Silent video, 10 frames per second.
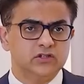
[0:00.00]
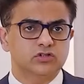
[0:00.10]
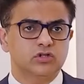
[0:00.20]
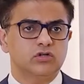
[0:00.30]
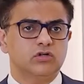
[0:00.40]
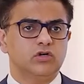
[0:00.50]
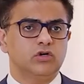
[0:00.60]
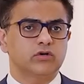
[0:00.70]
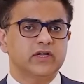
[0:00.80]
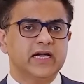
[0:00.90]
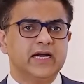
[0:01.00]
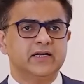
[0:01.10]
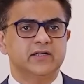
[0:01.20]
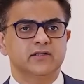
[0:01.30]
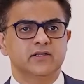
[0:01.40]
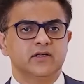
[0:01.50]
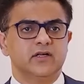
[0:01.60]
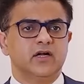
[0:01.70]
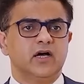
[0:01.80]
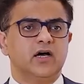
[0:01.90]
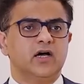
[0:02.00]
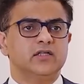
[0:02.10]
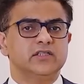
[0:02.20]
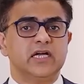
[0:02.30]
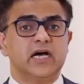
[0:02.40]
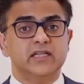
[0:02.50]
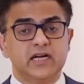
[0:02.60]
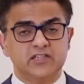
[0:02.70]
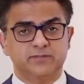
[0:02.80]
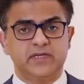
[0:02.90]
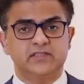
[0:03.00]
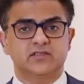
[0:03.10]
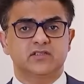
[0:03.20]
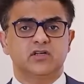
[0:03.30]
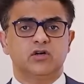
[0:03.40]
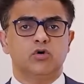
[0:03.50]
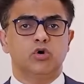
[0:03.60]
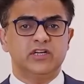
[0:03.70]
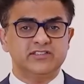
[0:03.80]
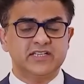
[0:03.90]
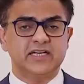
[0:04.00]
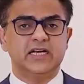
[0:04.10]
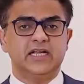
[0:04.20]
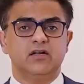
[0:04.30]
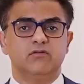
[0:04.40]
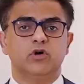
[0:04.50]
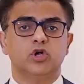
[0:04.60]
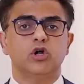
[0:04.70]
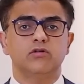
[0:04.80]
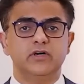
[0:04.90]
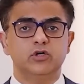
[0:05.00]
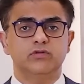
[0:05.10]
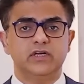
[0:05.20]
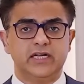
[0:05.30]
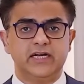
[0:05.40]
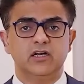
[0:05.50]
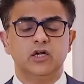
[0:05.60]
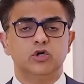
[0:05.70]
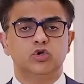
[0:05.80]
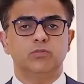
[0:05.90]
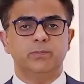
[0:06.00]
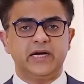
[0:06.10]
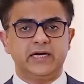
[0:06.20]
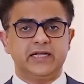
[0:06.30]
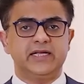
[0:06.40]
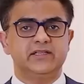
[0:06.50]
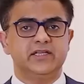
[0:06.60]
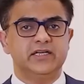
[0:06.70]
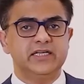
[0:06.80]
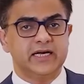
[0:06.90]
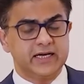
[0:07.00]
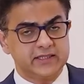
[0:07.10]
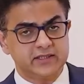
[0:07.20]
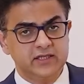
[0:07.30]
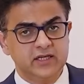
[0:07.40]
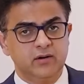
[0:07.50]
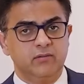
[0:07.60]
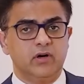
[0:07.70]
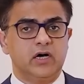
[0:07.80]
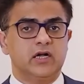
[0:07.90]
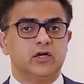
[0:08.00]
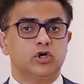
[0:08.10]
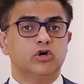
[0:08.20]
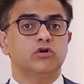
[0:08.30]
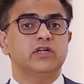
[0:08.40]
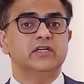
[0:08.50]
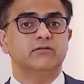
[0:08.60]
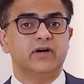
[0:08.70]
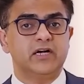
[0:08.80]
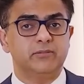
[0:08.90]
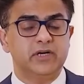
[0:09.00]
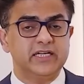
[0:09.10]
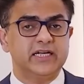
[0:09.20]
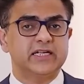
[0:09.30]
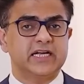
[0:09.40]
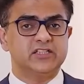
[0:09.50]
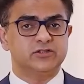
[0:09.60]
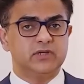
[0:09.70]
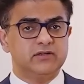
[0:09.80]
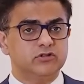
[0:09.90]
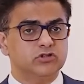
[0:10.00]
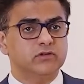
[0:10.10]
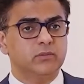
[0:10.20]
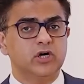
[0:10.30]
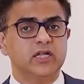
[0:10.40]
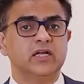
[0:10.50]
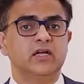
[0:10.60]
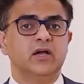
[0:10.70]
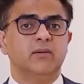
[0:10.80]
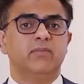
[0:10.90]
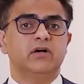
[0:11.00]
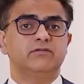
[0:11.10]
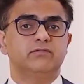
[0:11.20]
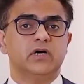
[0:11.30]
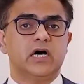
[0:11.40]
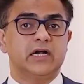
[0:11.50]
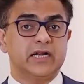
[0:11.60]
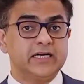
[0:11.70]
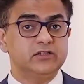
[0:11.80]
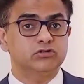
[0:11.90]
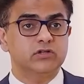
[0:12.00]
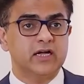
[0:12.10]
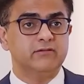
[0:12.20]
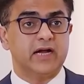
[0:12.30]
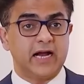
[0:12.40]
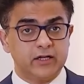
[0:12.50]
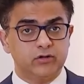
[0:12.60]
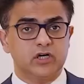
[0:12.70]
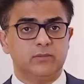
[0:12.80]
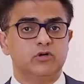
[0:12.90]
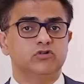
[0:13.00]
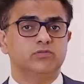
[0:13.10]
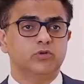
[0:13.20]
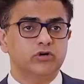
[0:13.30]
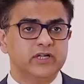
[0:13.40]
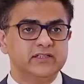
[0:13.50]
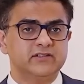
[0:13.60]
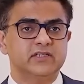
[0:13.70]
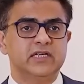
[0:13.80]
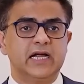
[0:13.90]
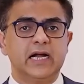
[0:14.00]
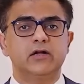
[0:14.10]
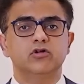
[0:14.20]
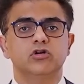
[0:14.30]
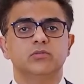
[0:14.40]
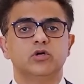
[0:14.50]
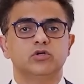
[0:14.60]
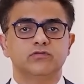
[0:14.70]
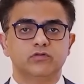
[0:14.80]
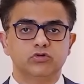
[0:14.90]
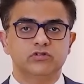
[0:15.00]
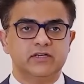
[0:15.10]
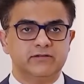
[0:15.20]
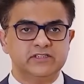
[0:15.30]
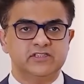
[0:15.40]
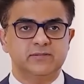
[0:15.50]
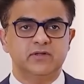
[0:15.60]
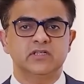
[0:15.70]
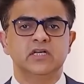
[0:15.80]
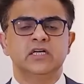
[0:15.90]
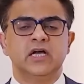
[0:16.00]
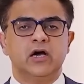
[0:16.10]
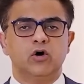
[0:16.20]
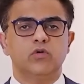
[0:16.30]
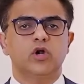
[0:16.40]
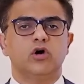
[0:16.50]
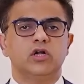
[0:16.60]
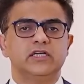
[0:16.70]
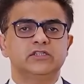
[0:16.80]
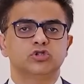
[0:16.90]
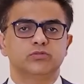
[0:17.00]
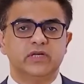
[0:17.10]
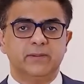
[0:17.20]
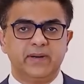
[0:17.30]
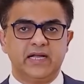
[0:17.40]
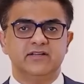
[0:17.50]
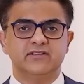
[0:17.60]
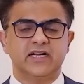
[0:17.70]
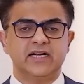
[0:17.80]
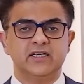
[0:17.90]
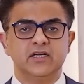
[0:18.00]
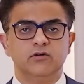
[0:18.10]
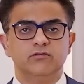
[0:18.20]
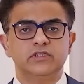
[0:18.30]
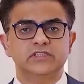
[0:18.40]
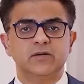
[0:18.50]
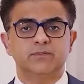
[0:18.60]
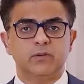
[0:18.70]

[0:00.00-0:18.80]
So looking at the other aspects, holistically, what all we need to maintain the knee health, not only the vitamin D and calcium levels of the body, but our diet should have adequate amount of proteins, adequate amount of fruits and vegetables. Overall, it should be a balanced diet which can